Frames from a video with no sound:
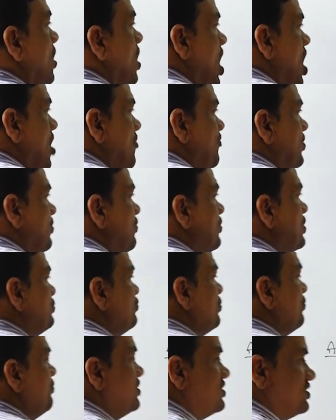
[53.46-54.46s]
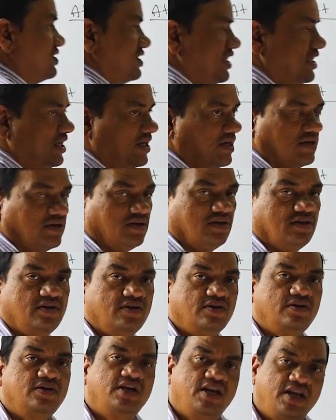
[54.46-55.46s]
Afterwards, we will see
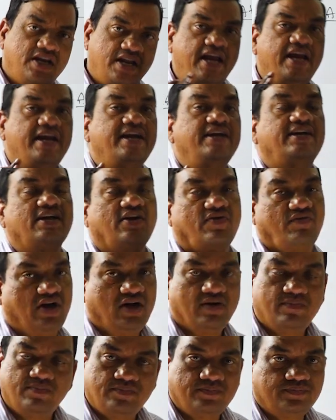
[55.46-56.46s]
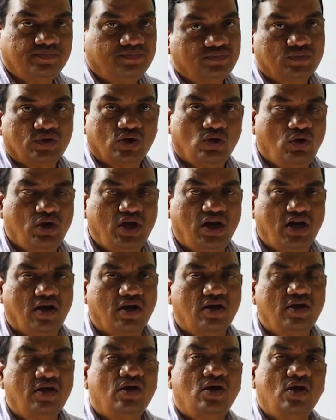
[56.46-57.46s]
in a interval. Okay, now
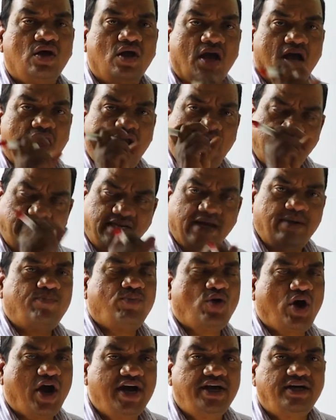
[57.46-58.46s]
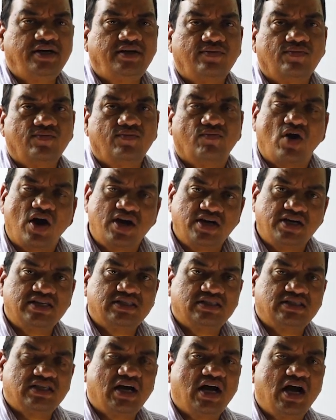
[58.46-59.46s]
at a point, what
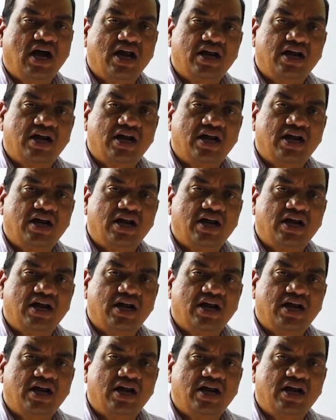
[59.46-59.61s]
is the